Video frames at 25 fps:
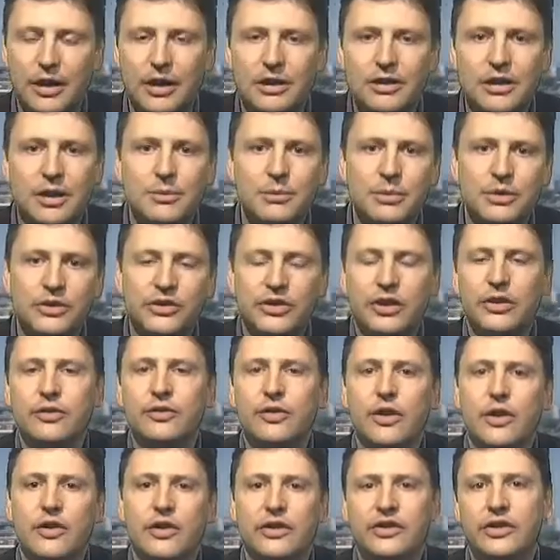Our numbers so
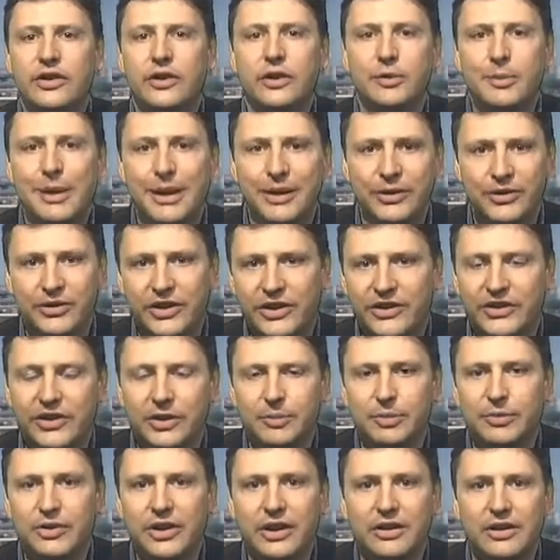far this year are about
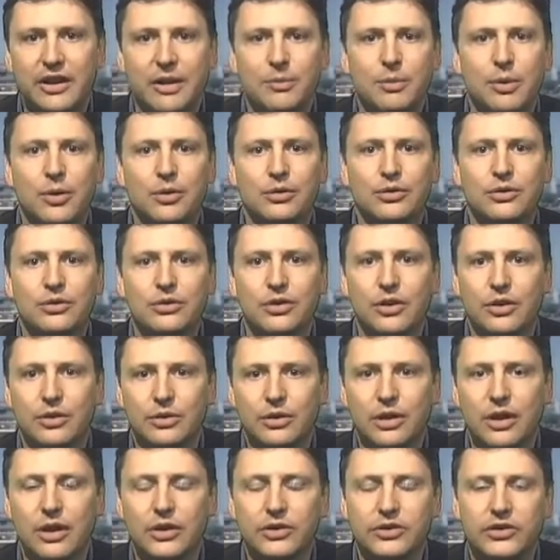60% up on
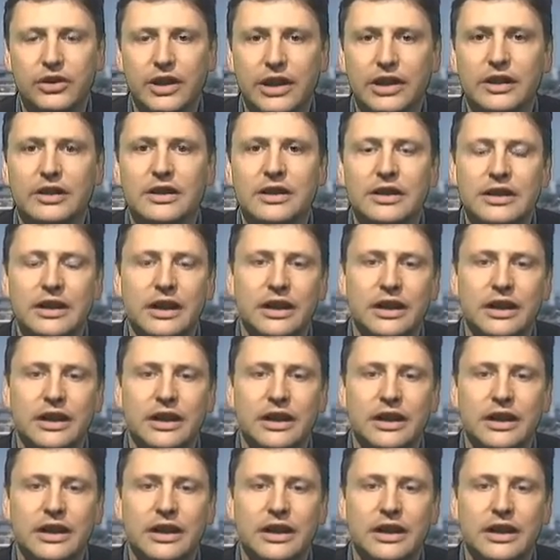last year,